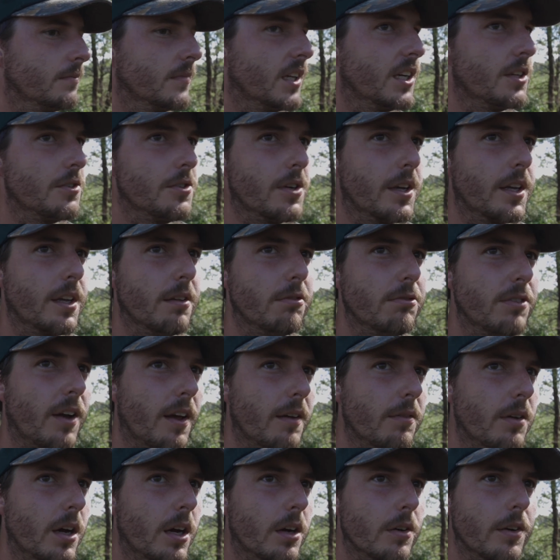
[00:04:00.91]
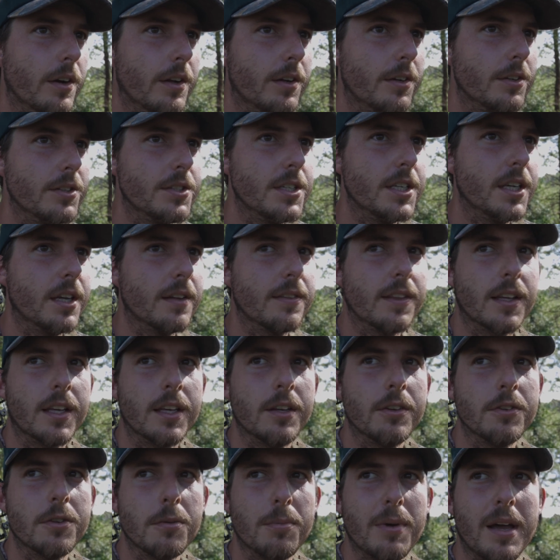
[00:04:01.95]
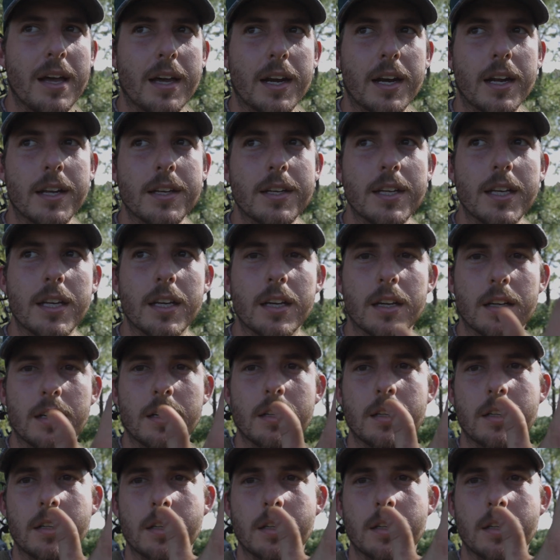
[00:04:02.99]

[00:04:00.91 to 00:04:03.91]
I drank a 5-hour energy. I think it was a bad idea.